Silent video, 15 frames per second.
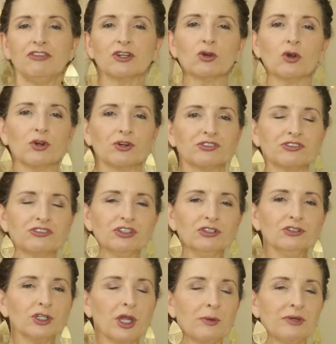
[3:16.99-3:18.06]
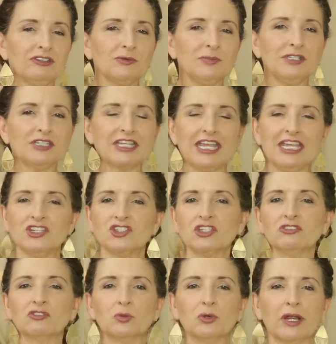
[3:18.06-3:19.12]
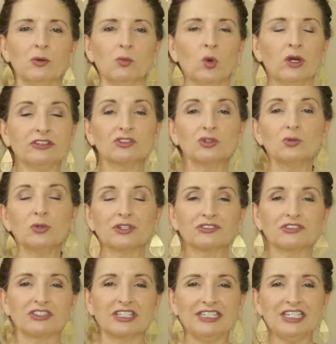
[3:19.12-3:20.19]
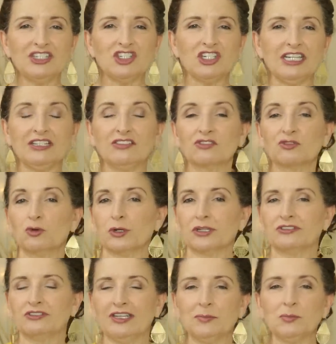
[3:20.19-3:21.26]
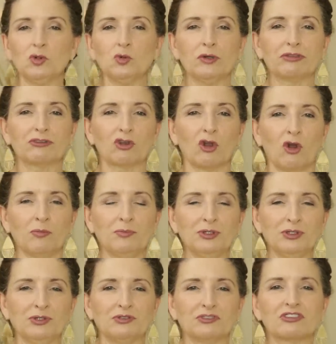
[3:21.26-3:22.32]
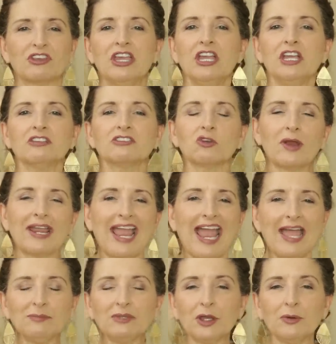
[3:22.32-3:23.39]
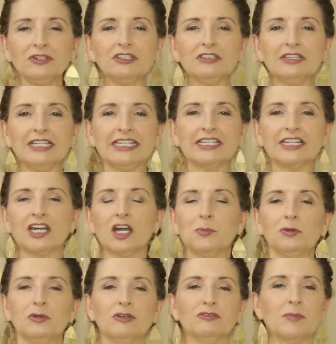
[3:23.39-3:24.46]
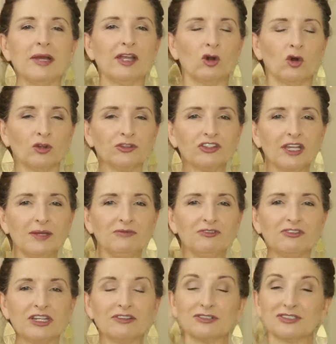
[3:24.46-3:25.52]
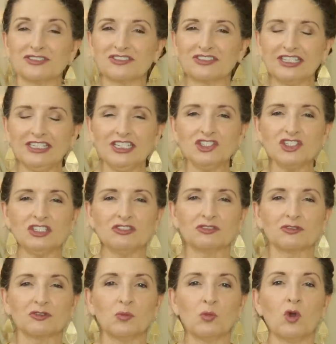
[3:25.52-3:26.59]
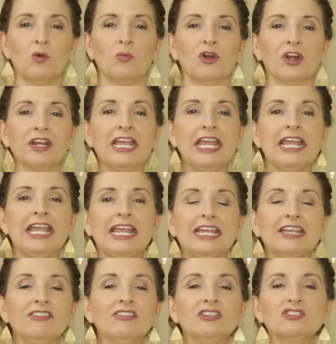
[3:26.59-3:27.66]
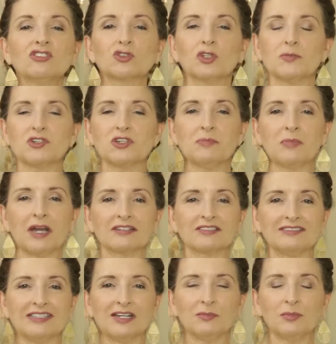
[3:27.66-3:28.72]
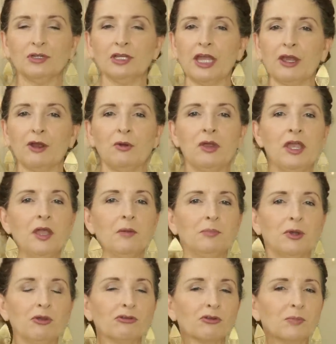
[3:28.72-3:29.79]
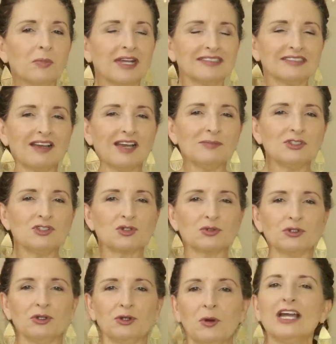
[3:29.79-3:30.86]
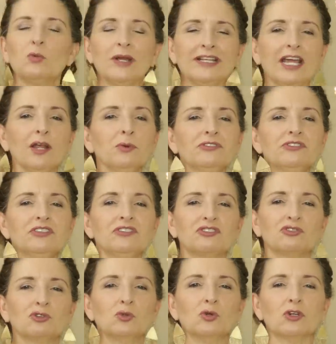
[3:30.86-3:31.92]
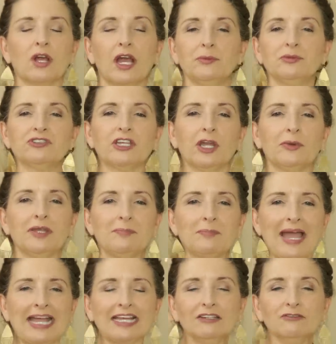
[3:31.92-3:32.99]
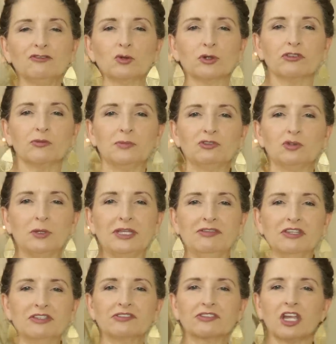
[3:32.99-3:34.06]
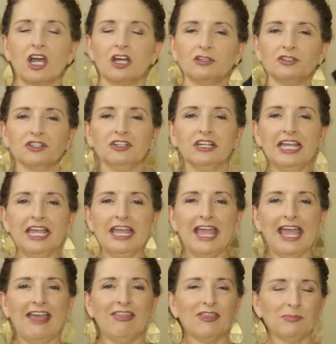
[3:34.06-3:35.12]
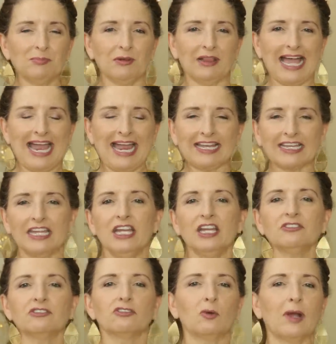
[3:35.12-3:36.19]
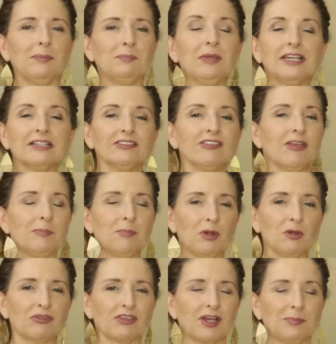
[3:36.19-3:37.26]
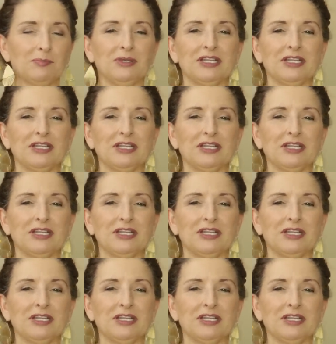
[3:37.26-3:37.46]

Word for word: there are still going to be occasions where I want to wear skinny jeans, for example, with tall boots. So I am going to link a couple of my all-time favorite skinny jeans from Walmart in the description box down below. Both are by Time and Tru. Now, when I was in store, I was going back and forth between this color and the black. So I picked them both up